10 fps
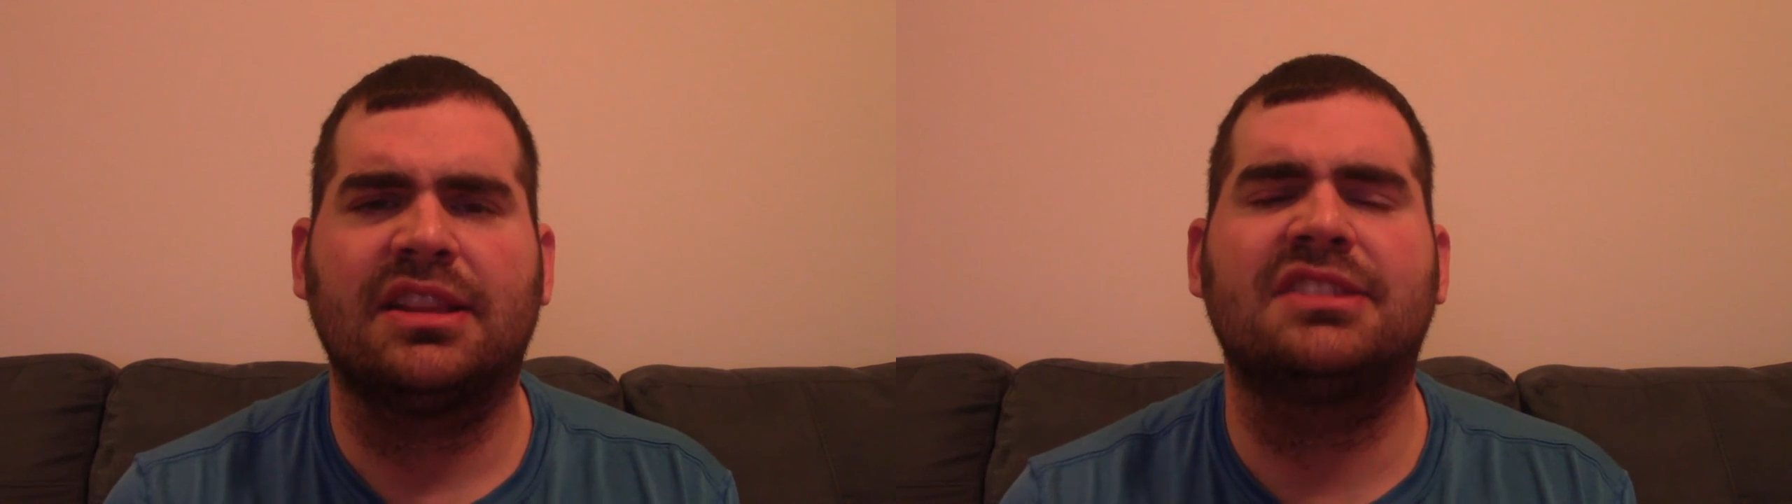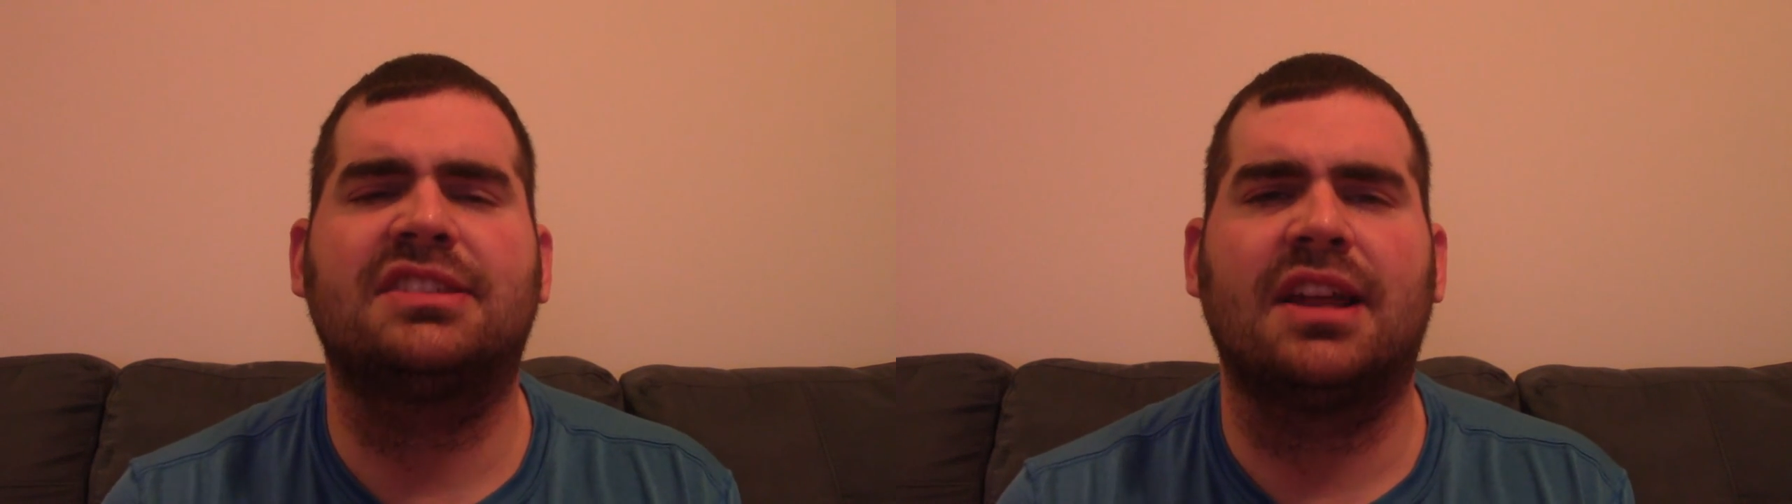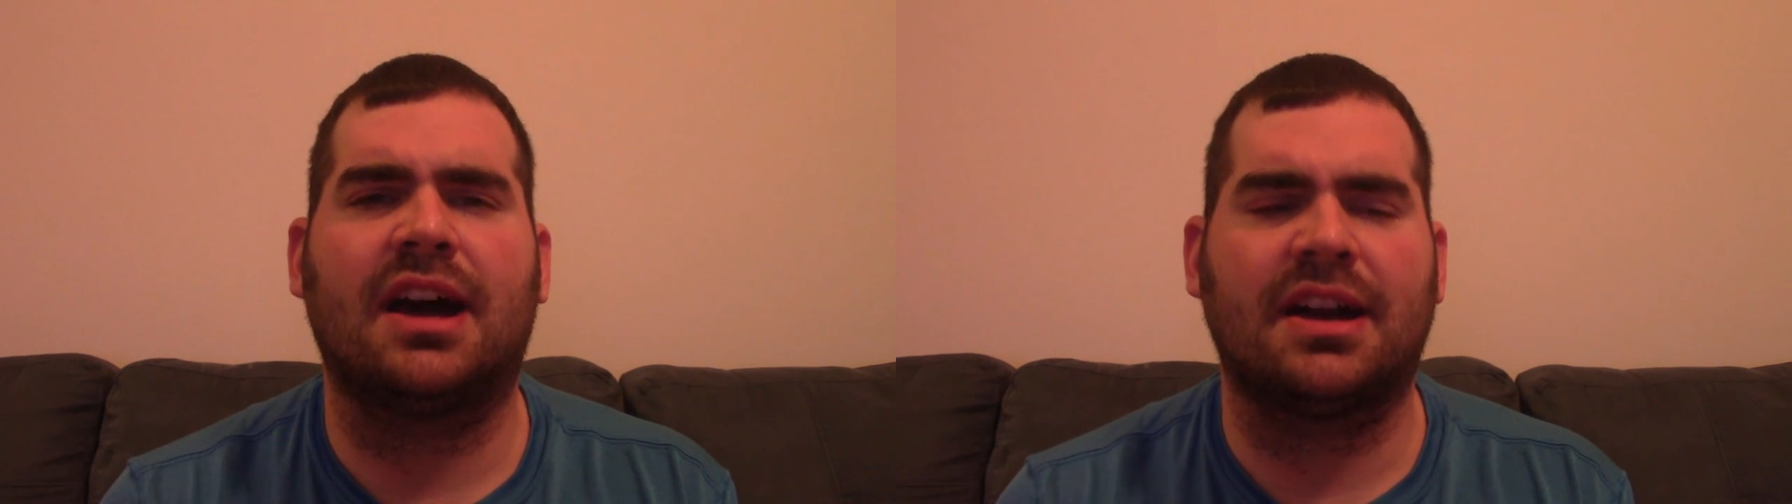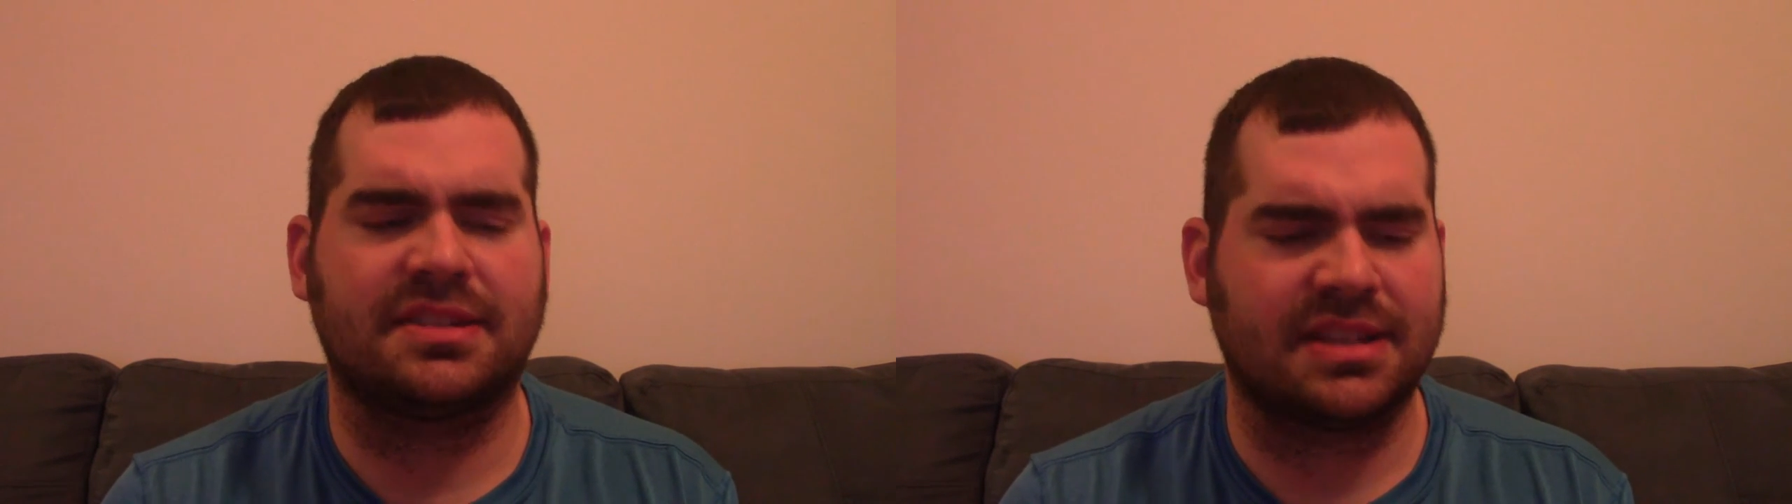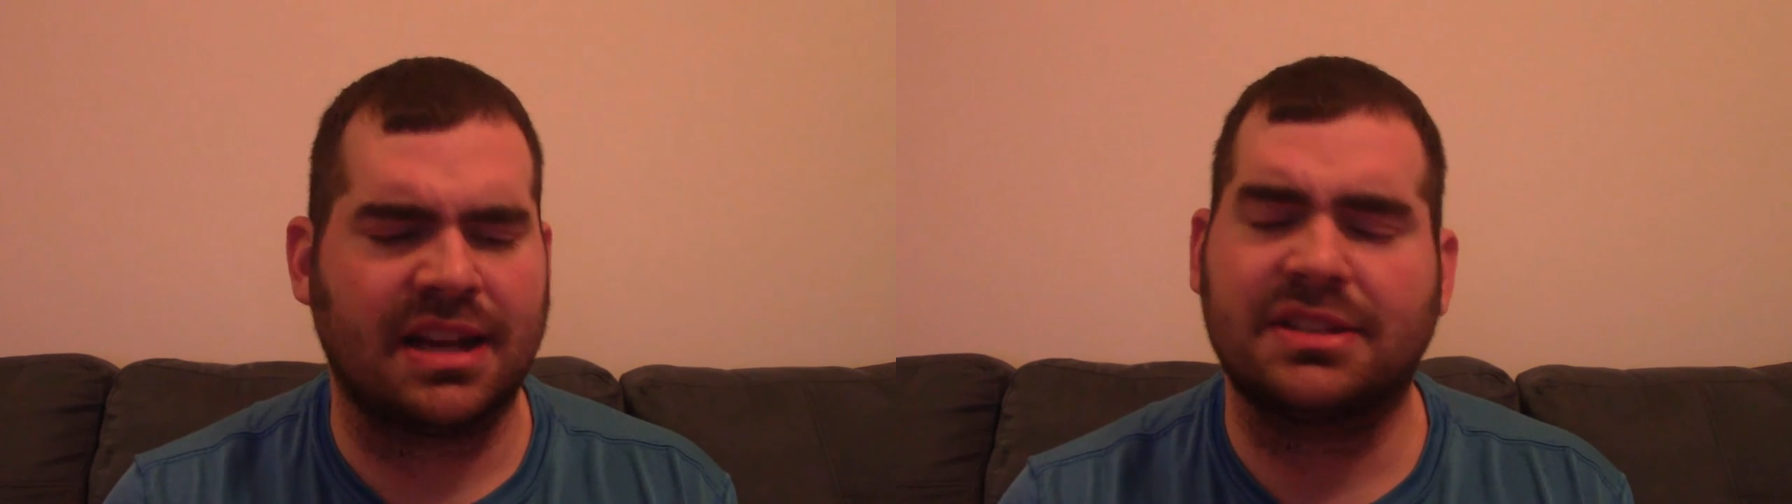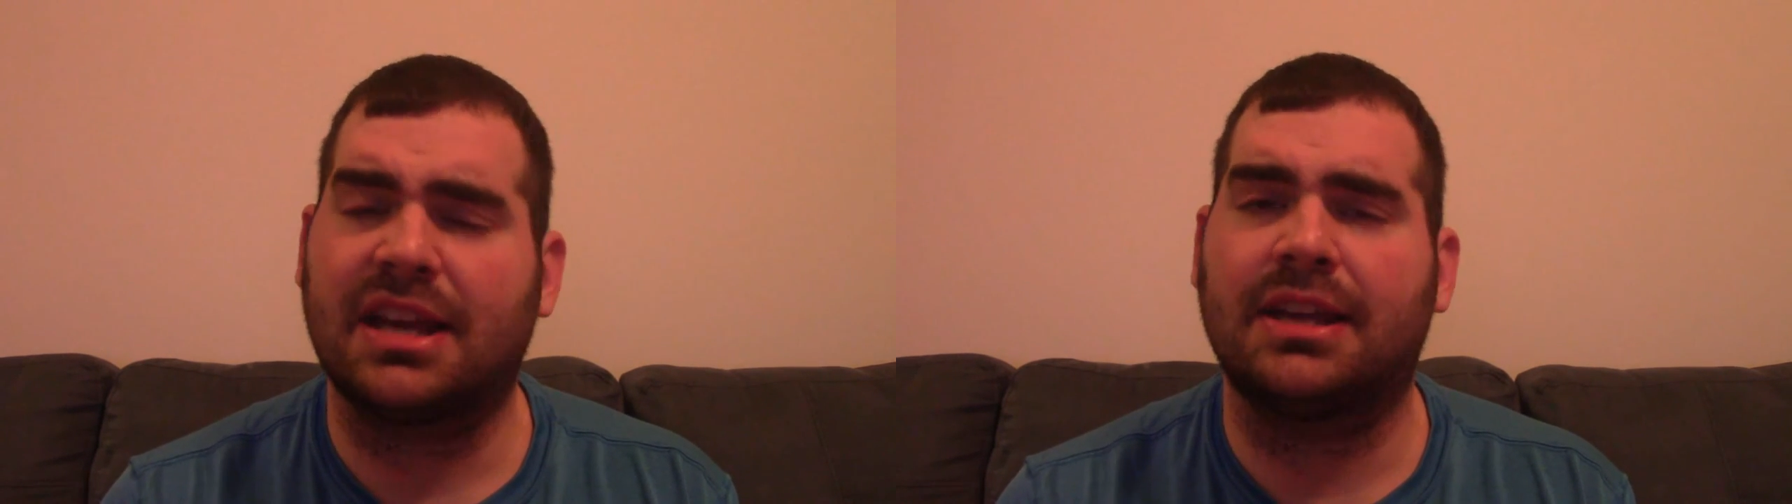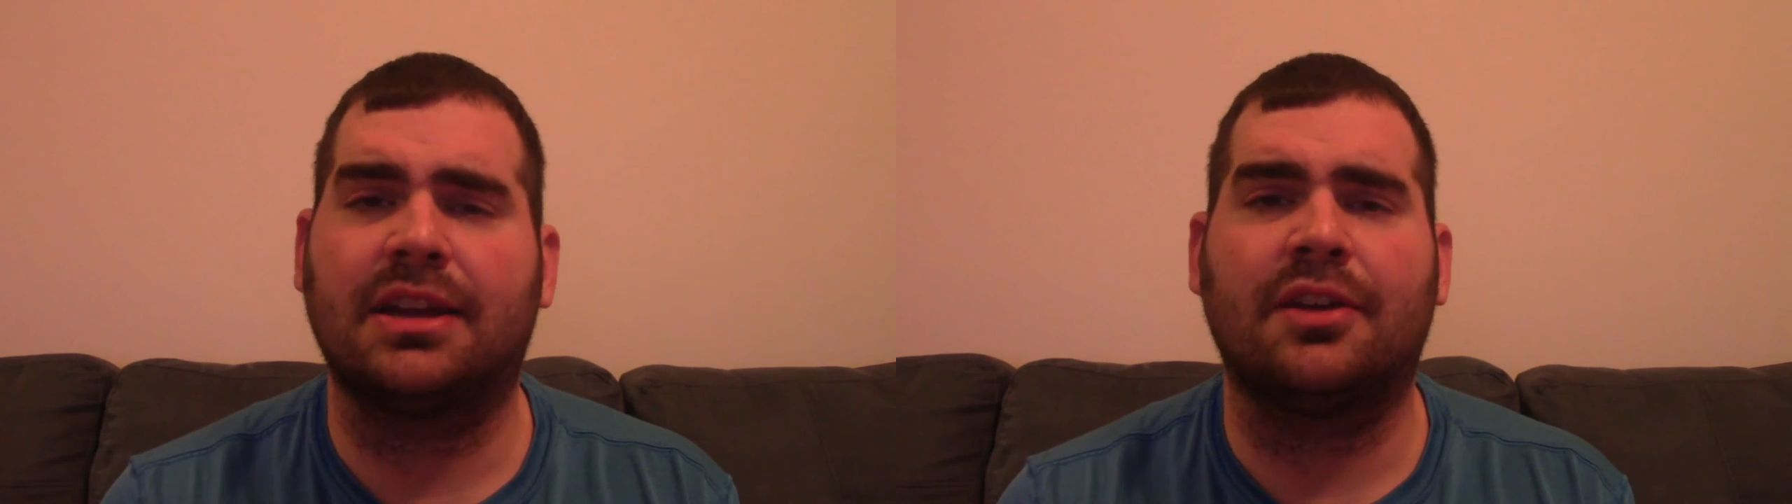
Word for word: Listen to us. And I'll tell you,